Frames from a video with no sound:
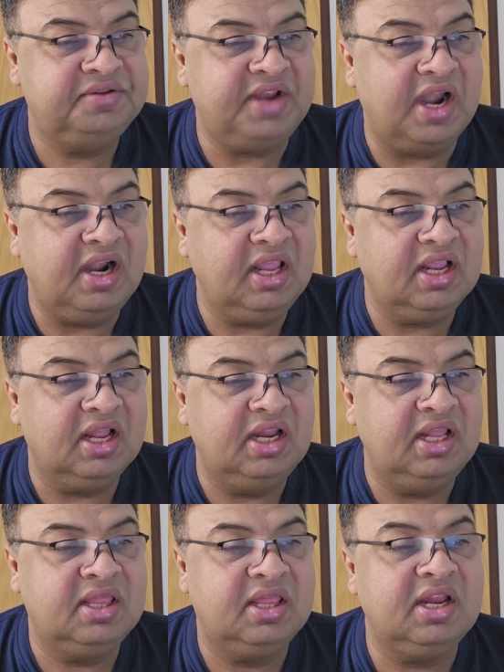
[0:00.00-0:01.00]

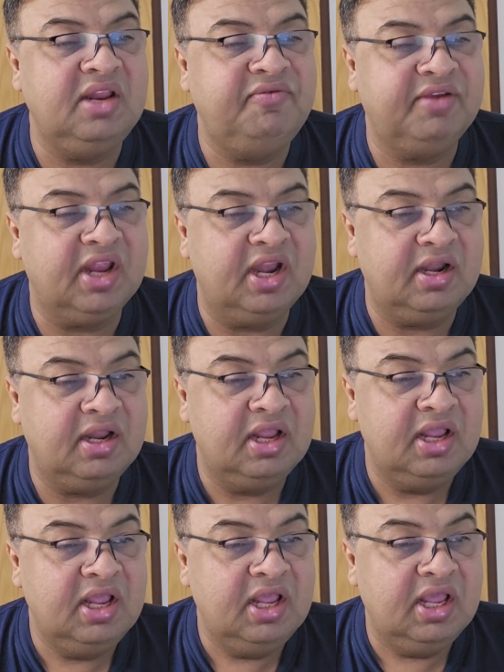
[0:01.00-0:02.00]
statistically significant
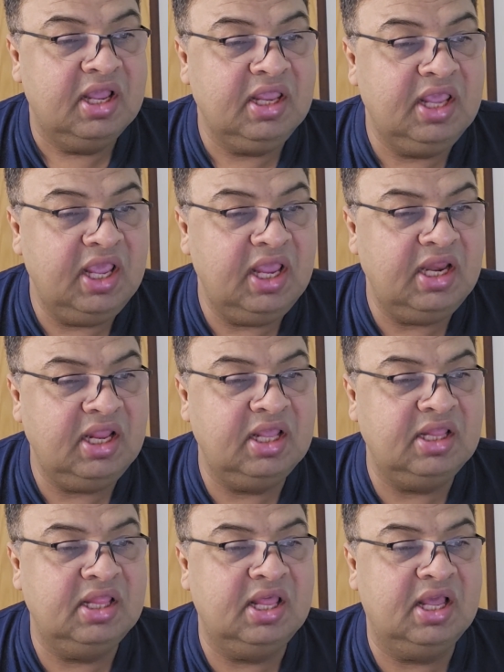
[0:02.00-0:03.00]
gain
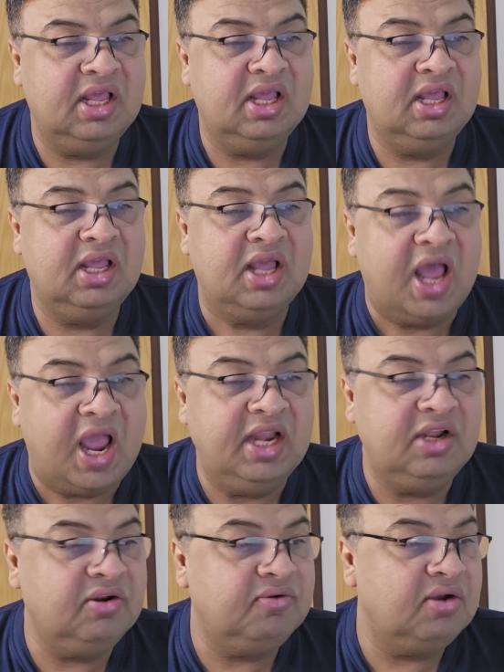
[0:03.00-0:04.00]
in the height